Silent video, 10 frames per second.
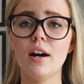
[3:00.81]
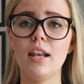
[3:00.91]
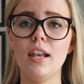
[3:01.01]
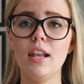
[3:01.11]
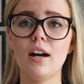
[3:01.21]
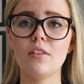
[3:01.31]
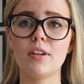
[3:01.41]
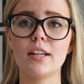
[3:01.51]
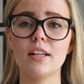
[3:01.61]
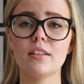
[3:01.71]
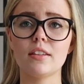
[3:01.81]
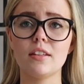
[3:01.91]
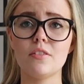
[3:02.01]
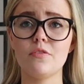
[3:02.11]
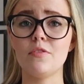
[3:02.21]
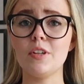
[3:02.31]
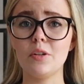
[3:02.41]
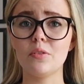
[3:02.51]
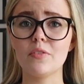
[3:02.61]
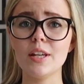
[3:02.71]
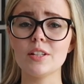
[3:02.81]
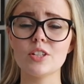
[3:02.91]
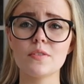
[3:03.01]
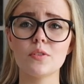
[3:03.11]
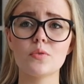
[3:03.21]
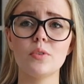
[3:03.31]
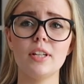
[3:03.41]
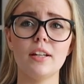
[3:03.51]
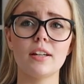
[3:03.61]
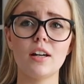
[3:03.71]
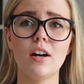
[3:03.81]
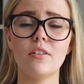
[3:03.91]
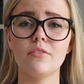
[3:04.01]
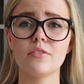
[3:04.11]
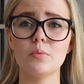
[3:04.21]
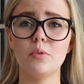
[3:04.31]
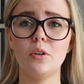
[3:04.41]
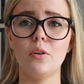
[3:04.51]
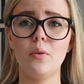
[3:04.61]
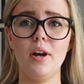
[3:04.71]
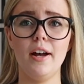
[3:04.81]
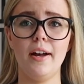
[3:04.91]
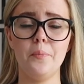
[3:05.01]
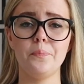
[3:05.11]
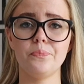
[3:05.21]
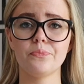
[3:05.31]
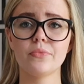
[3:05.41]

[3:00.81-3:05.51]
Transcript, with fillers: I love like the feel of it it just feels really like comfortable um